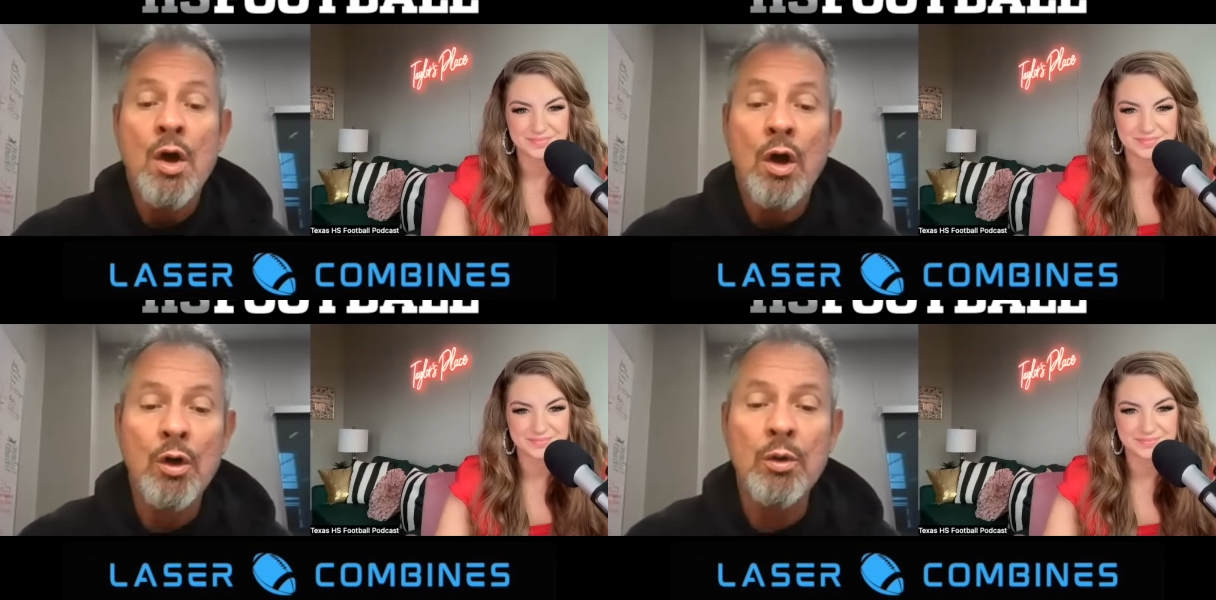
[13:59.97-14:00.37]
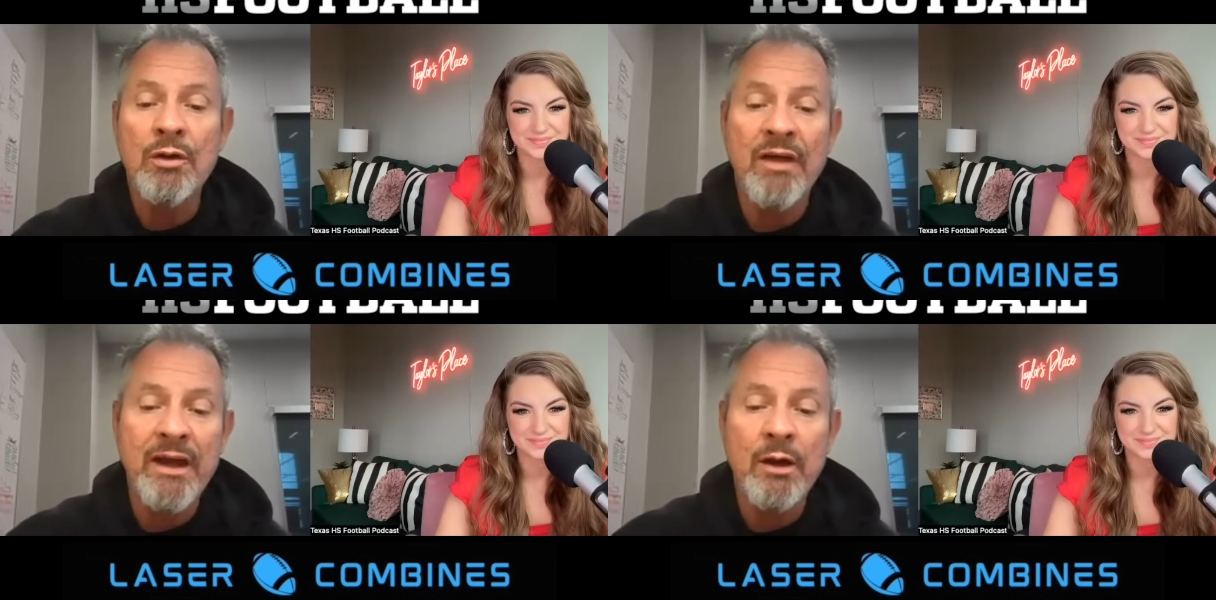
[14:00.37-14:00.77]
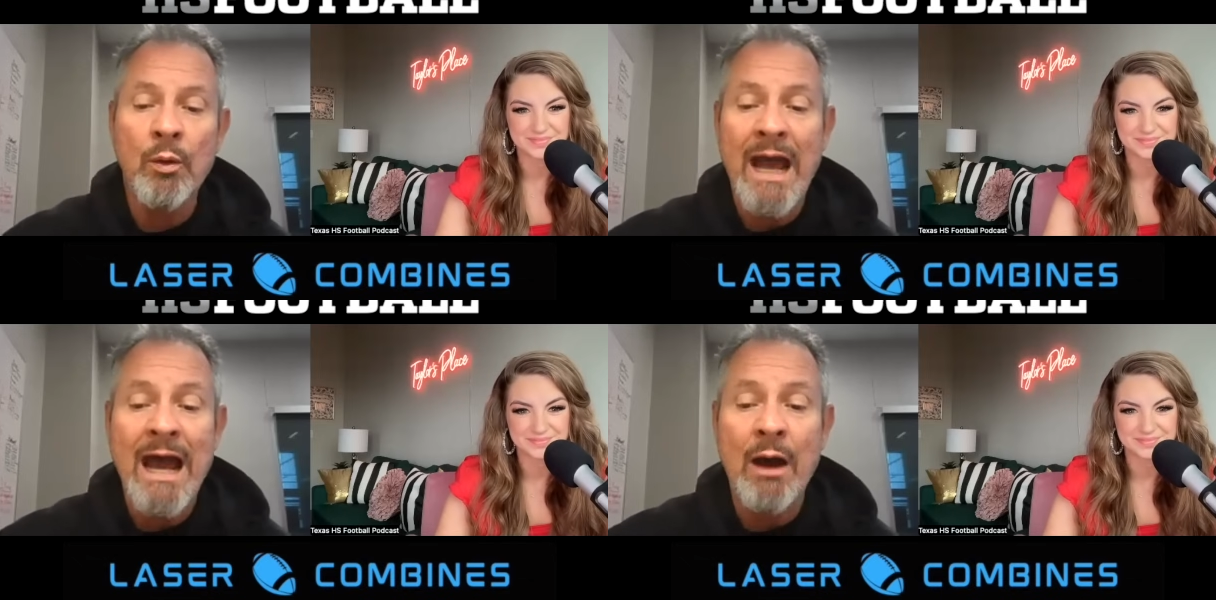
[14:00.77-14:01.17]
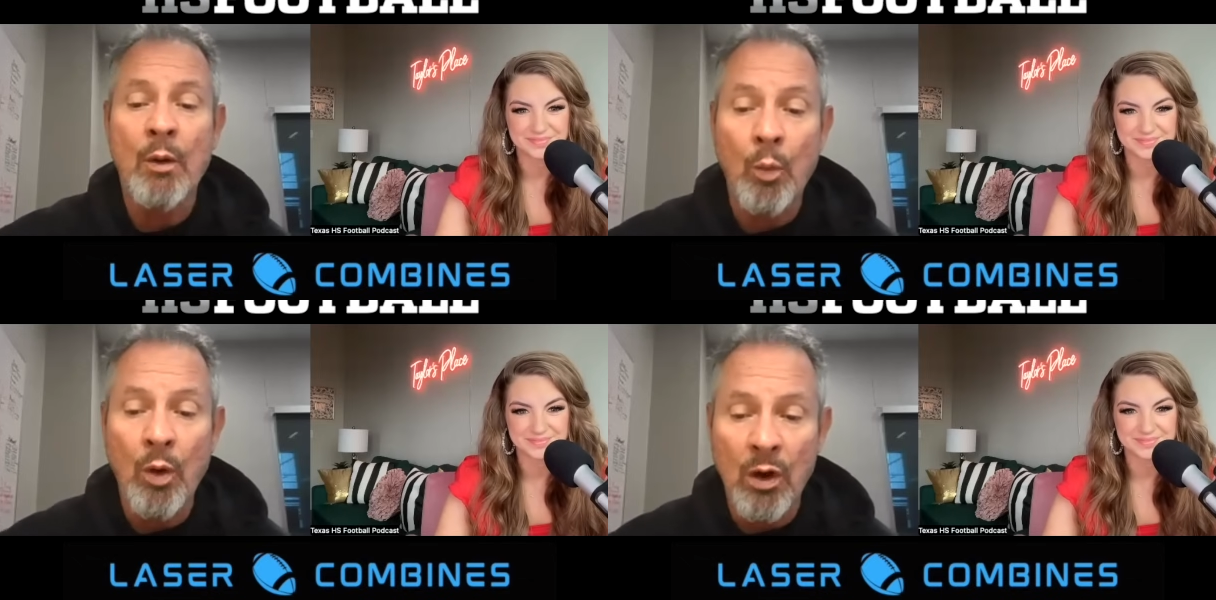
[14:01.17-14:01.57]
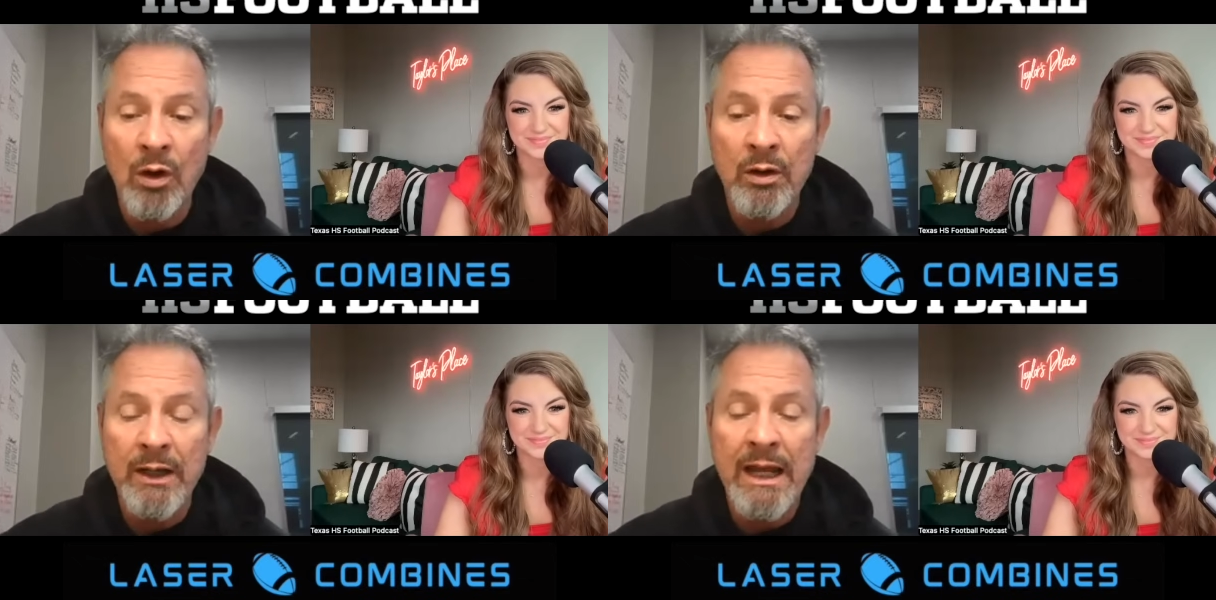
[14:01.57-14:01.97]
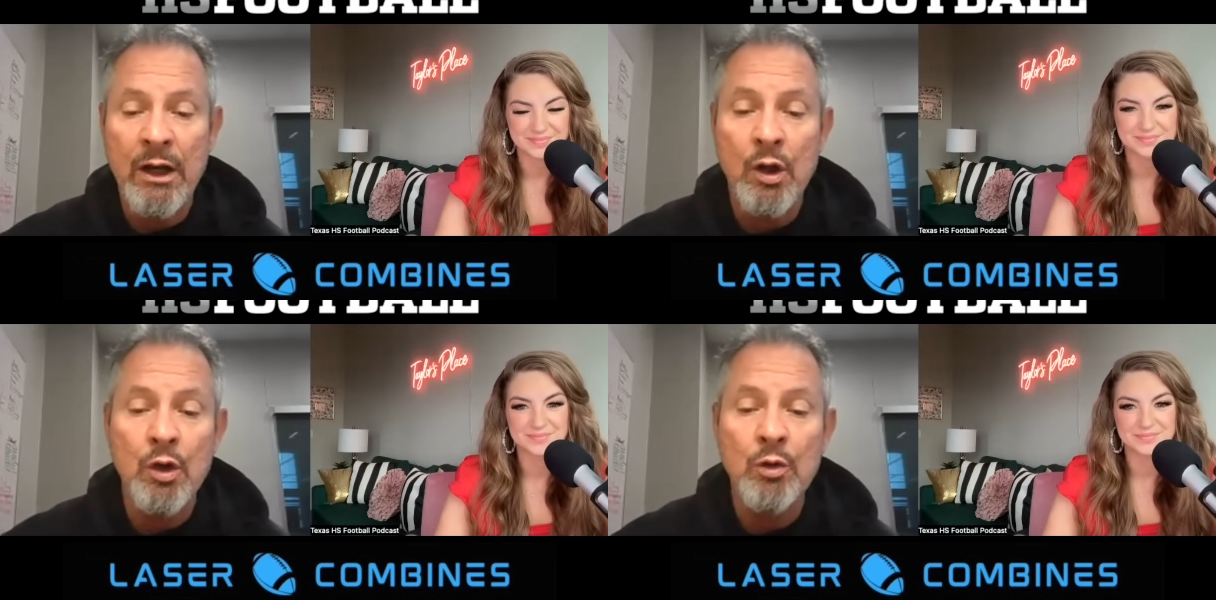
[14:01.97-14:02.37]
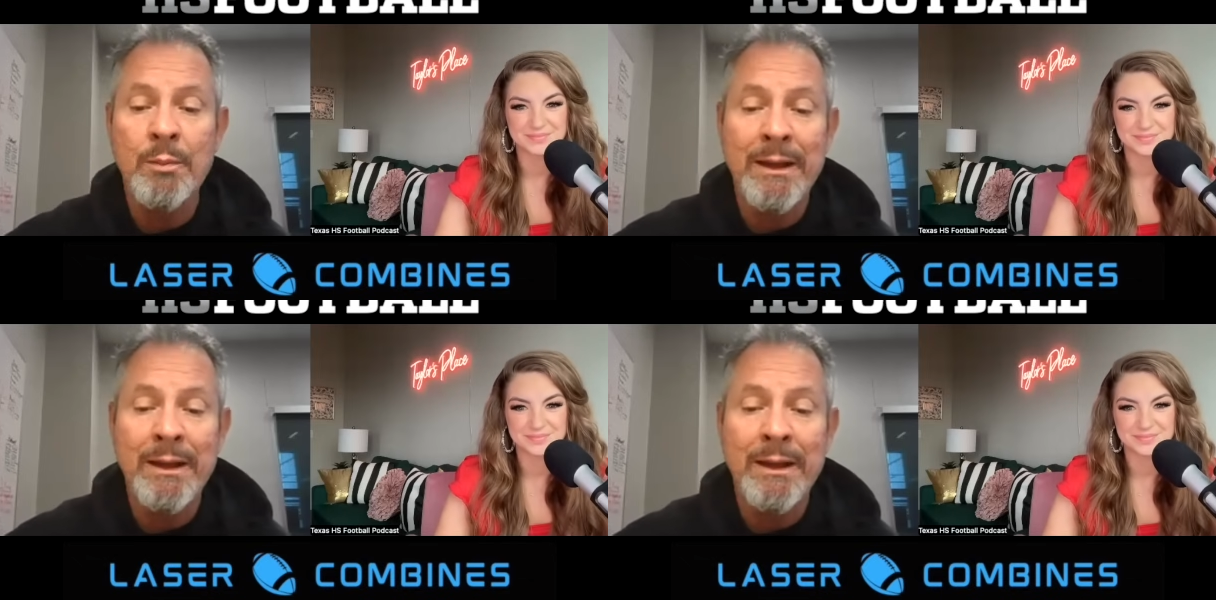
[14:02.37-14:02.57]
Speaker 1: who are they going to outwork and who may